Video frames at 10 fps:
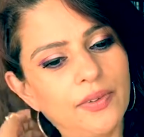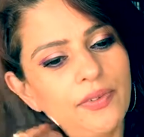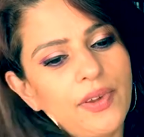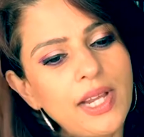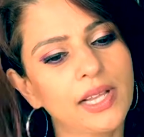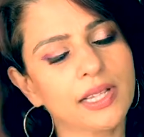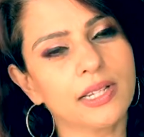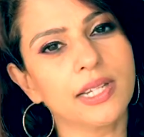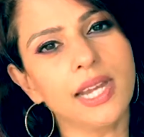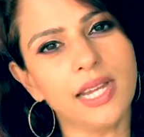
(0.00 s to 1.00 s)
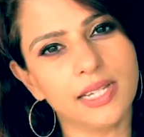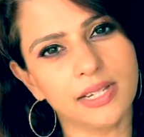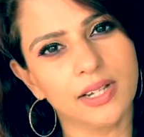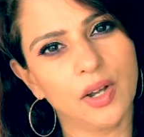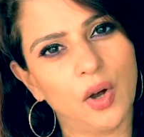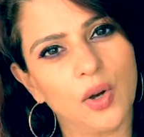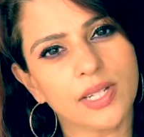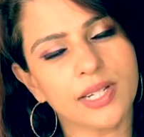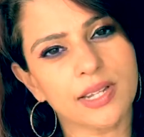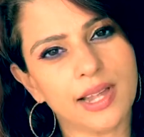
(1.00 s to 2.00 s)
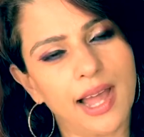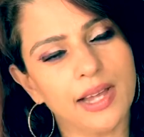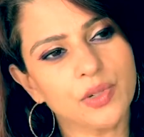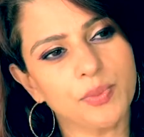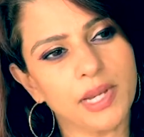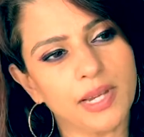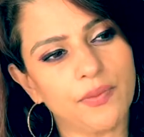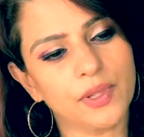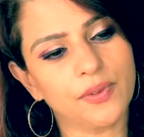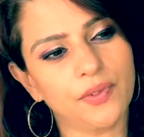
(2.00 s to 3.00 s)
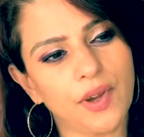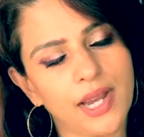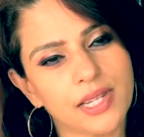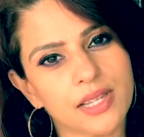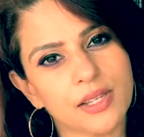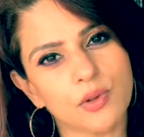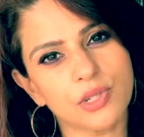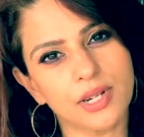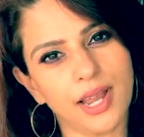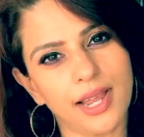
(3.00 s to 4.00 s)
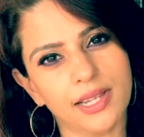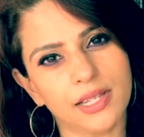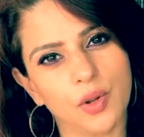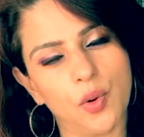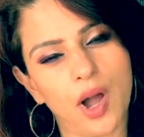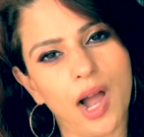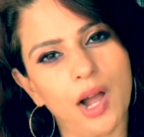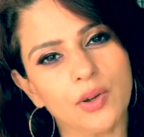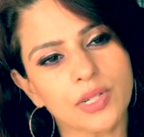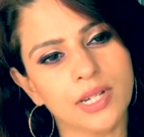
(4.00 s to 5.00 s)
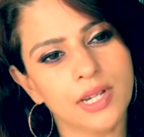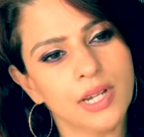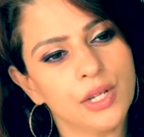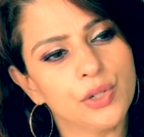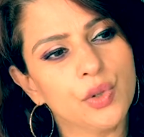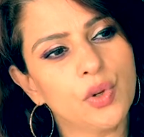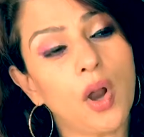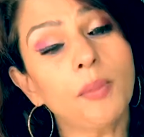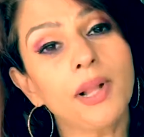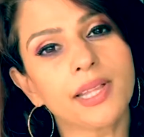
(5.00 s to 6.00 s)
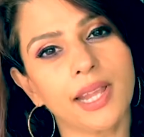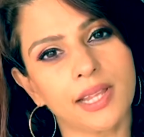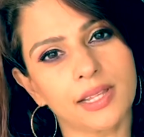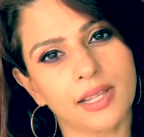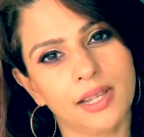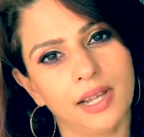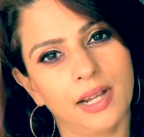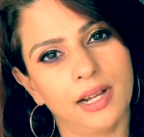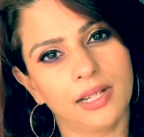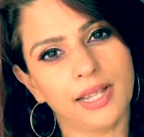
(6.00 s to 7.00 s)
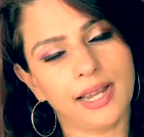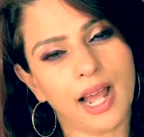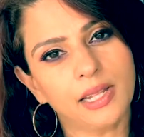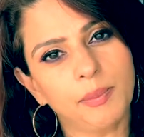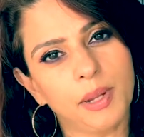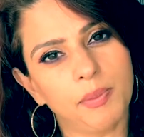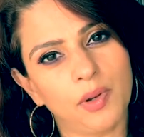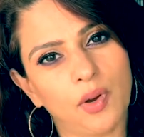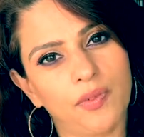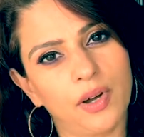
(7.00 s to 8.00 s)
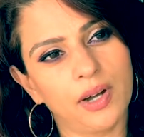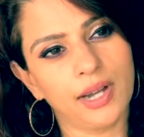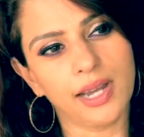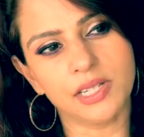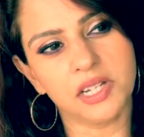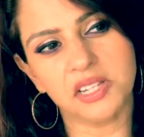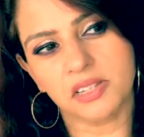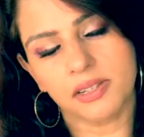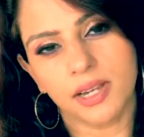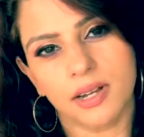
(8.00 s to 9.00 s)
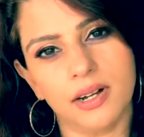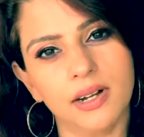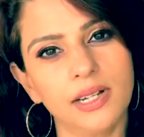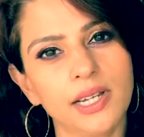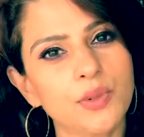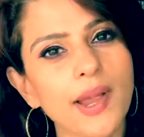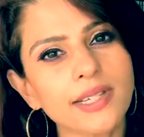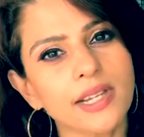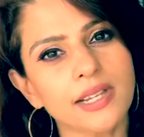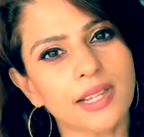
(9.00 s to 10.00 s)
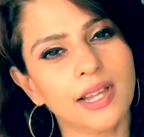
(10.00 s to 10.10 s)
feel the need or the desire to meet up with friends, socialize, go out, do normal things that other people of her age, she's in her early 20s,